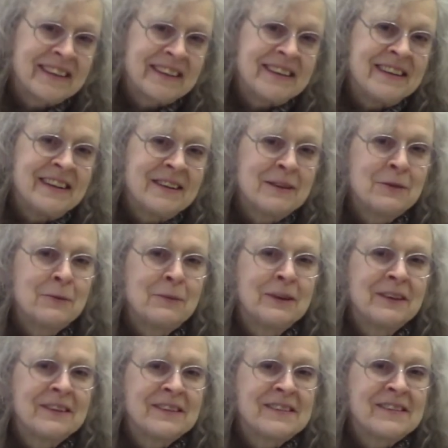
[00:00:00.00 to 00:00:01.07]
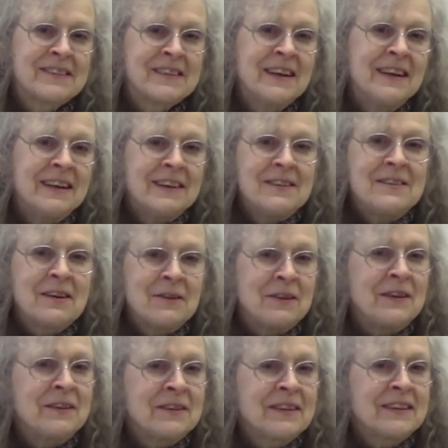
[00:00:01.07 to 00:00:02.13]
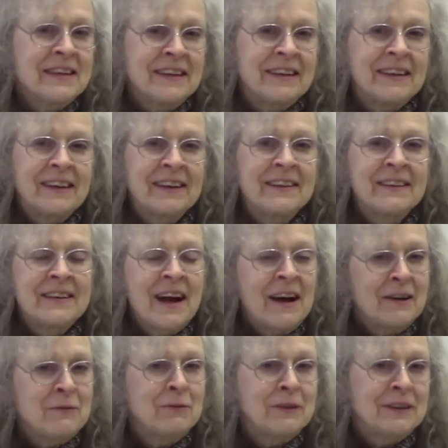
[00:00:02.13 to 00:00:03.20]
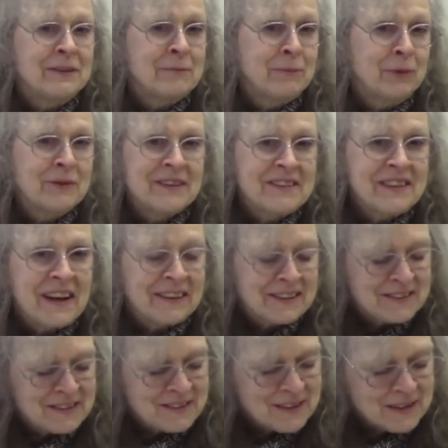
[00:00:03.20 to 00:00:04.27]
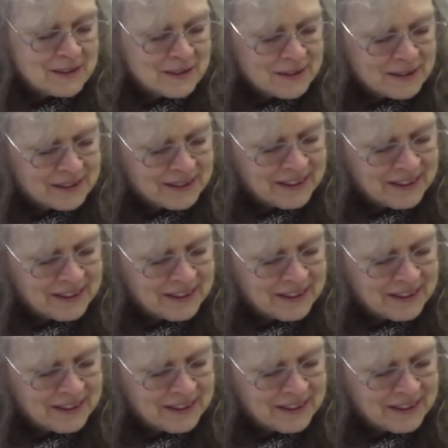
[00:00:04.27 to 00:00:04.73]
In other words, don't you think God will protect you?